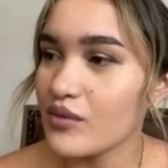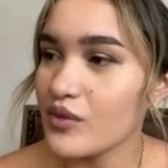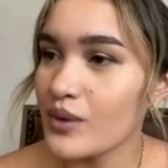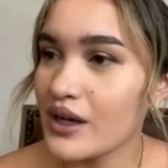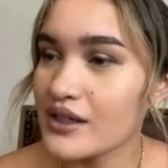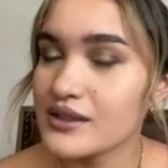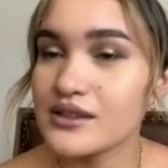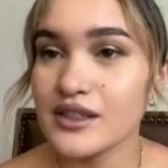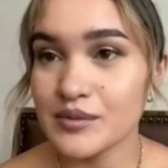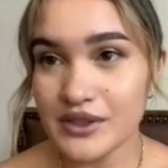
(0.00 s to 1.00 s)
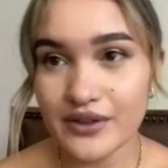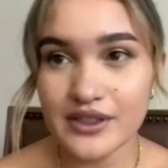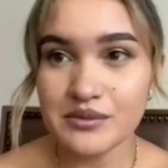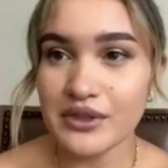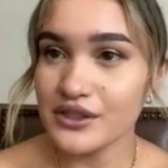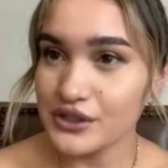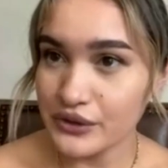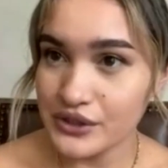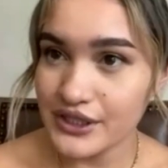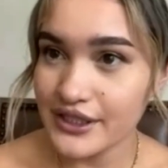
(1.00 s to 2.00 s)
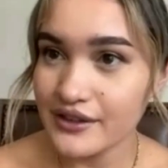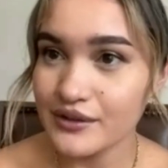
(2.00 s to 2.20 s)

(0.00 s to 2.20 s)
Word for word: was Glimpse of Us by Joji,